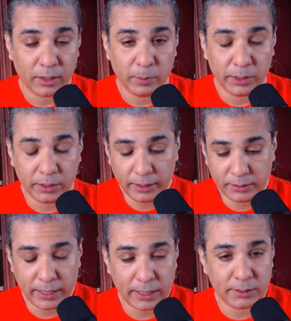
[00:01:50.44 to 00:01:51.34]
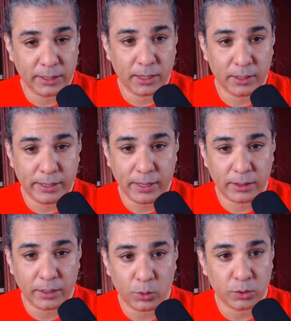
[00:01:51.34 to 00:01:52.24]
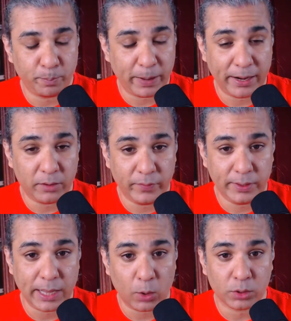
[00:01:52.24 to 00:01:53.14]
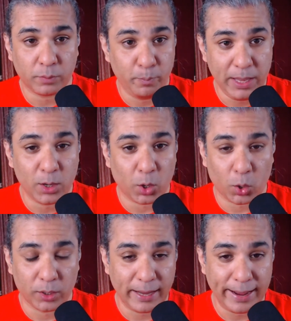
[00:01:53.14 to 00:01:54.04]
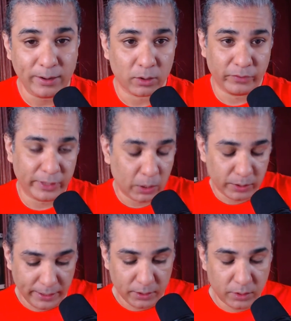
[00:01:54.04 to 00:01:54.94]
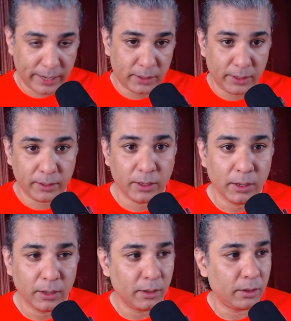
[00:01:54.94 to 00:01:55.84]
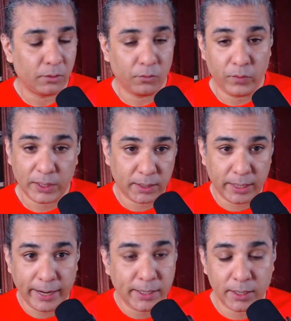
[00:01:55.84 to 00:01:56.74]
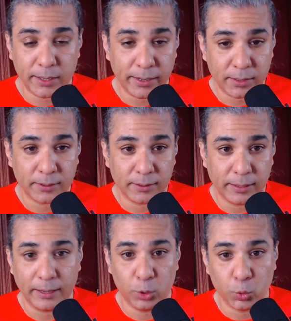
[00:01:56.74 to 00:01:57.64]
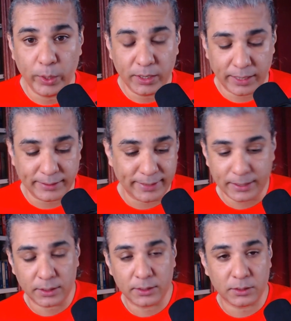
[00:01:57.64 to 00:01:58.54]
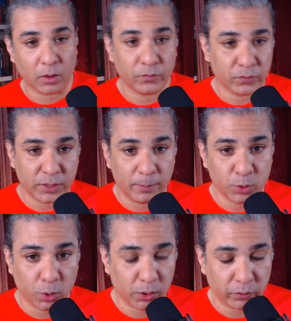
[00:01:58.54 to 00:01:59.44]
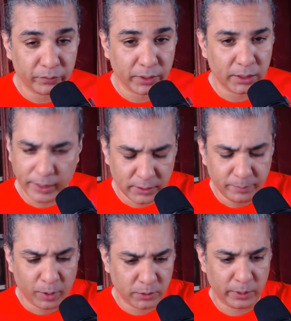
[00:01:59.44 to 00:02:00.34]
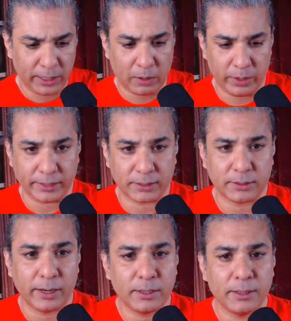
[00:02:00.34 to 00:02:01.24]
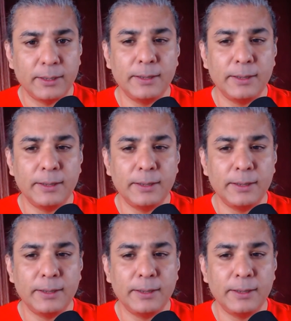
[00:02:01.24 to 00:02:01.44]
I mean, is there a single day that you spend without being online or without interacting with the internet and doing transactions of some sort of the other? It's impossible nowadays, right?